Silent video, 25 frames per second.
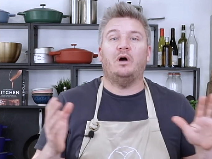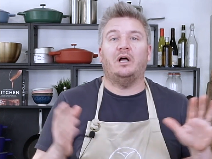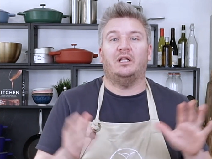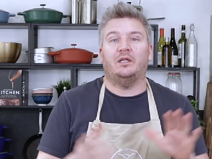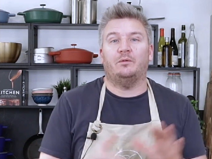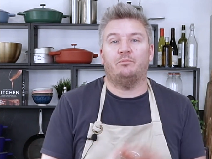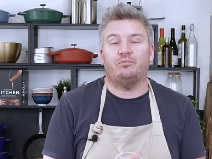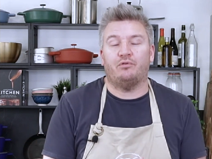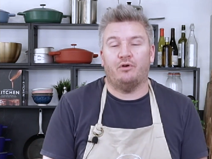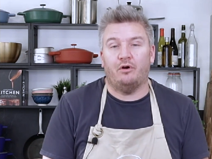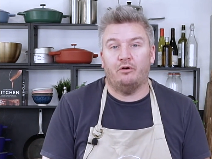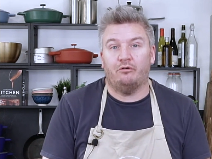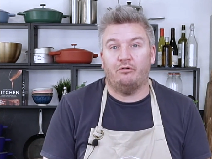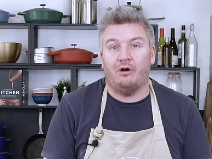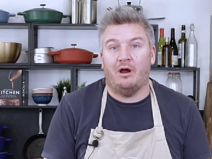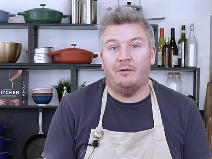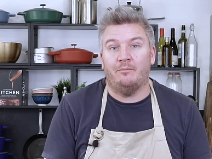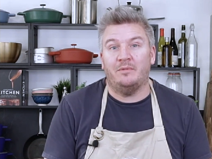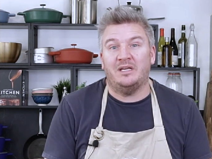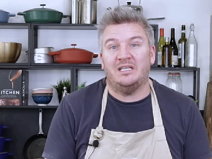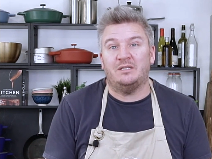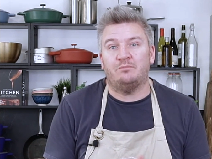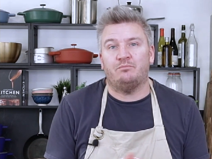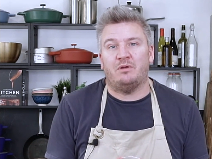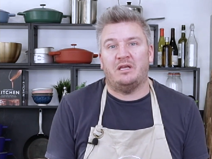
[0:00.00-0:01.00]
the program
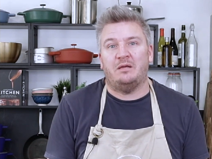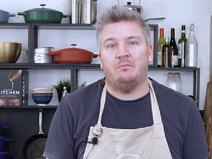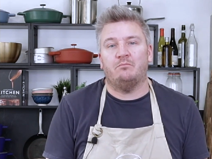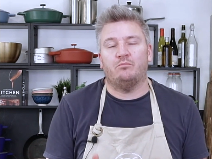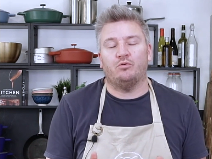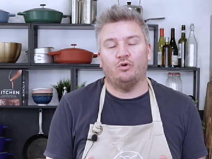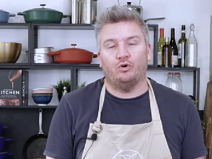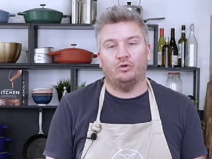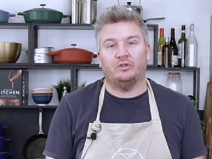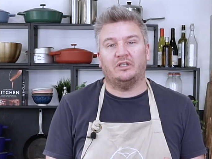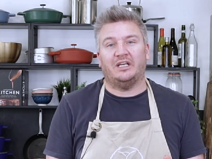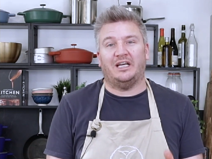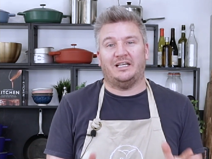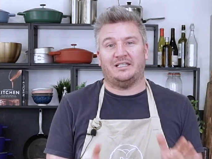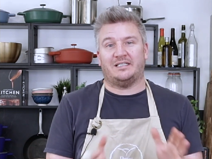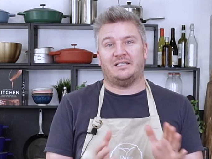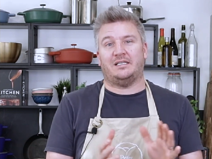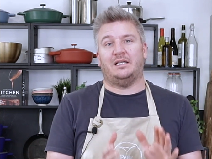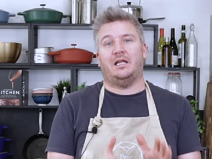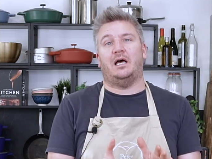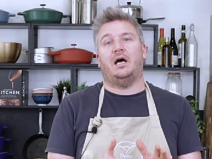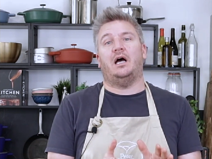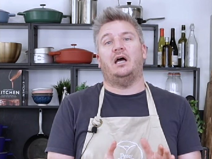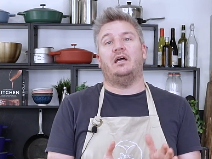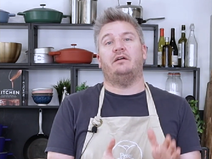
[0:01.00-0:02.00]
is being broadcast
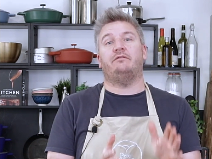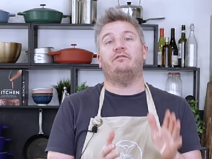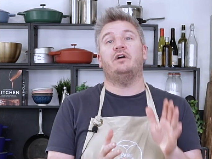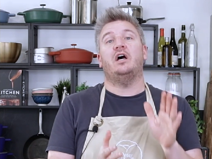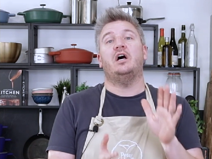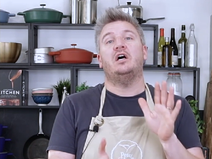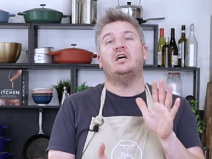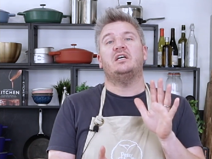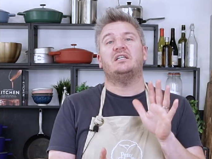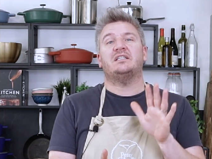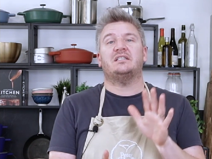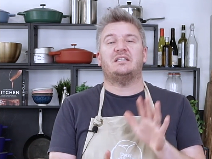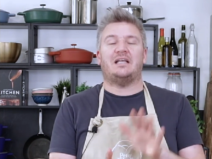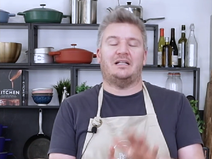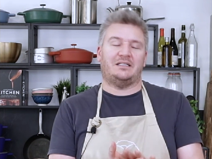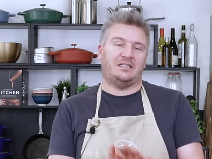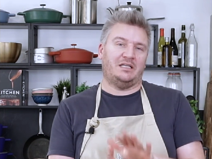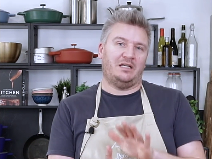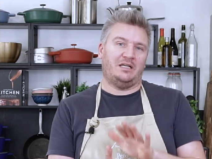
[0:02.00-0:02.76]
live Saturday